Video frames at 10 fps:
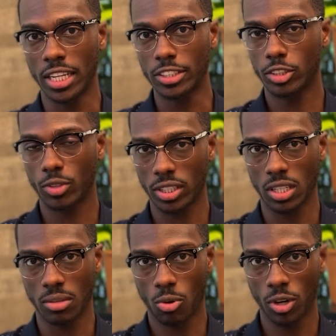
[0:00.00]
And this is
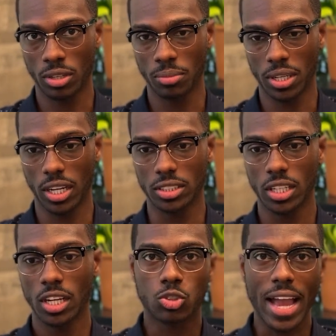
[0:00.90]
really important, because
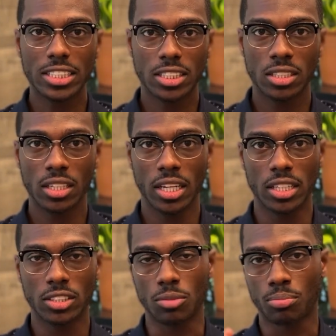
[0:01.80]
traction
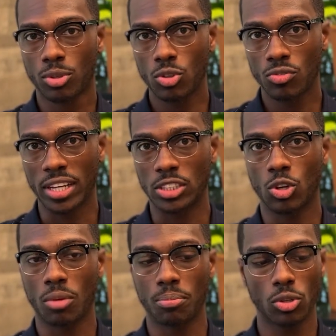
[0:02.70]
is the proof that you
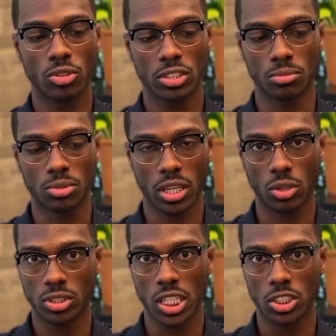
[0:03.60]
are building some
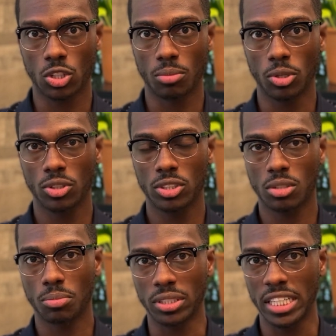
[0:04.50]
skill sets, you are building
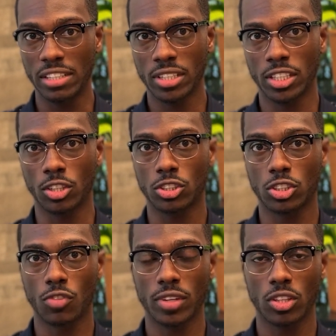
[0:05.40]
some beliefs, and you're
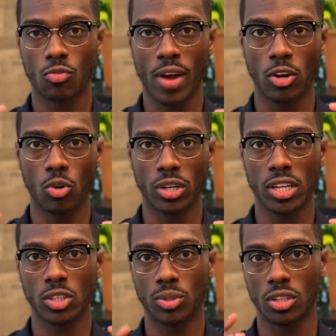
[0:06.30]
serving the right
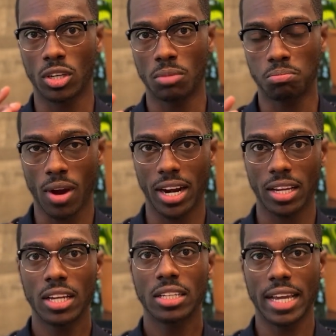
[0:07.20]
audience with a good
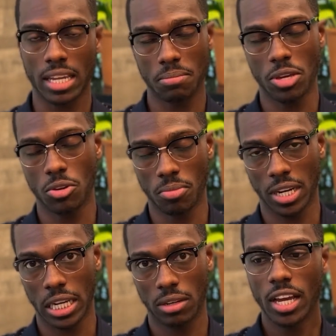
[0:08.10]
product that can make you
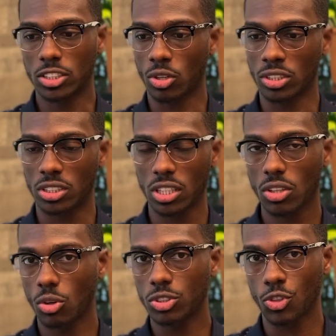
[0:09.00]
money. And so consider
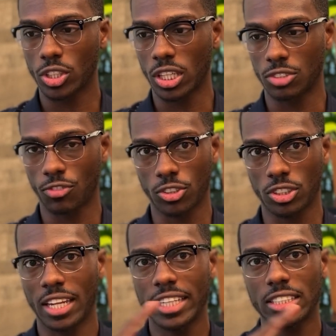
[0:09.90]
those three things first.
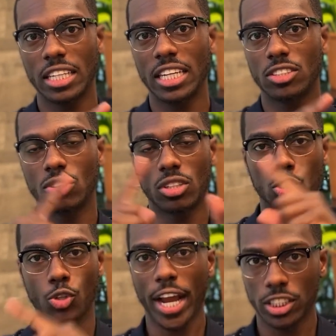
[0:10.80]
Now let's lean into the
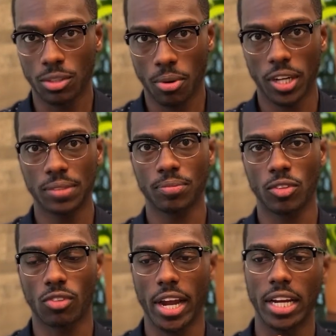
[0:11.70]
traction part,
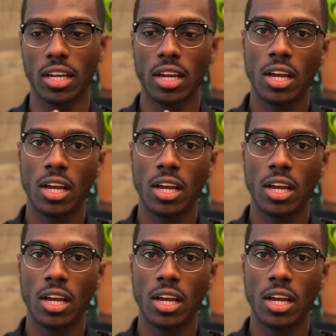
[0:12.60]
right?